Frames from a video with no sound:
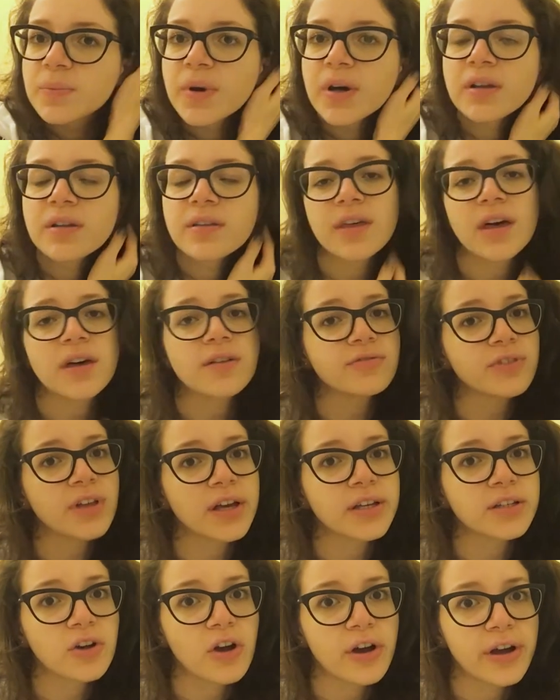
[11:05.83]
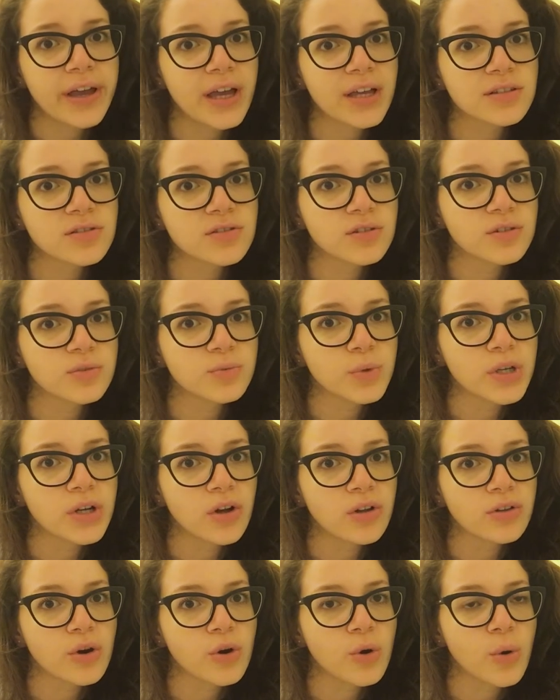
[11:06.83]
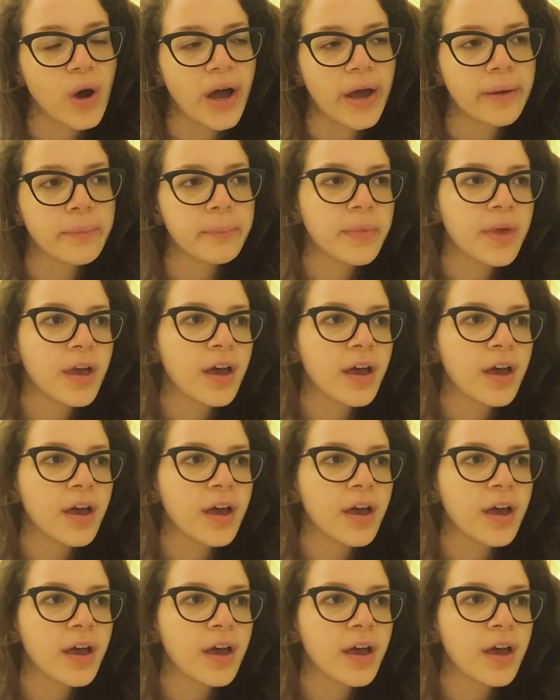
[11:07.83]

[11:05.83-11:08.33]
but that flight got canceled. We all know why.